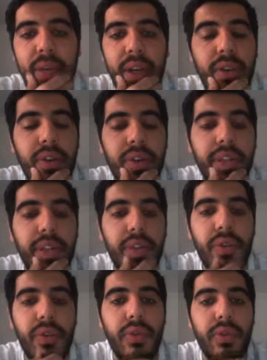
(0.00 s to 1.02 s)
according
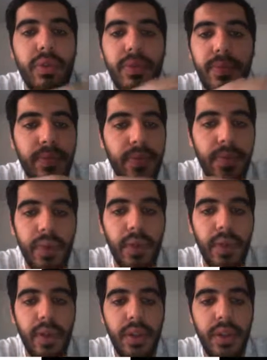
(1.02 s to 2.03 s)
to
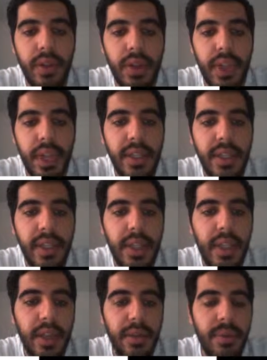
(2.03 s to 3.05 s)
the case
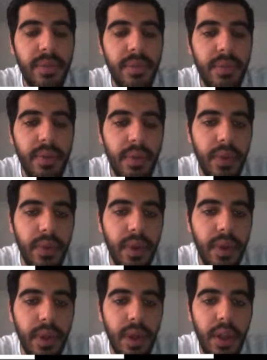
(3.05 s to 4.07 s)
study,
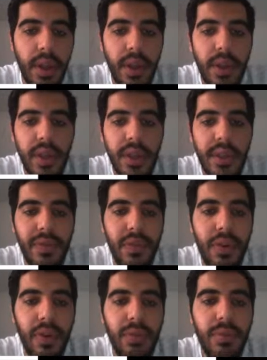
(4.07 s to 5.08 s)
there is
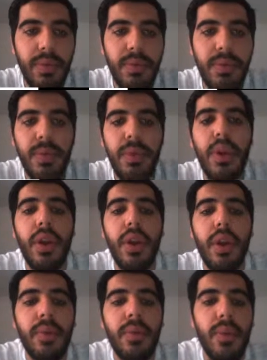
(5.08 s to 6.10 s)
four
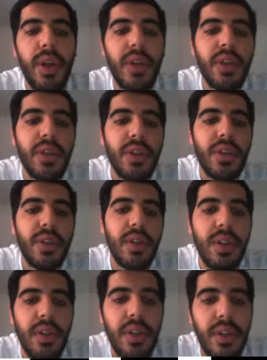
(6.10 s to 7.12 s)
manager,
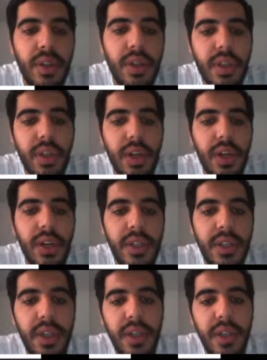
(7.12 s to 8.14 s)
the Rita
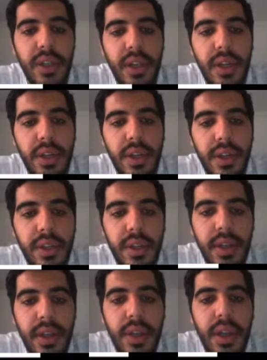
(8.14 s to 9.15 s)
Carson, IT director,
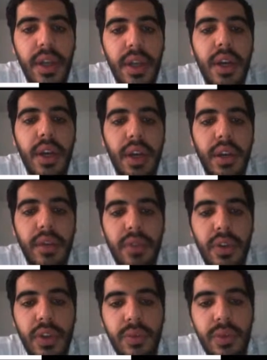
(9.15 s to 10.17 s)
Andrew
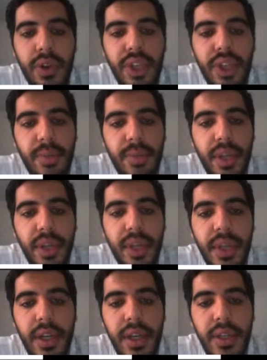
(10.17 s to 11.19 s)
Collins, project planning,
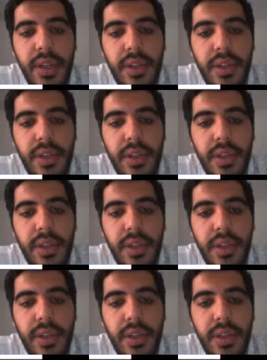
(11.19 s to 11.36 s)
and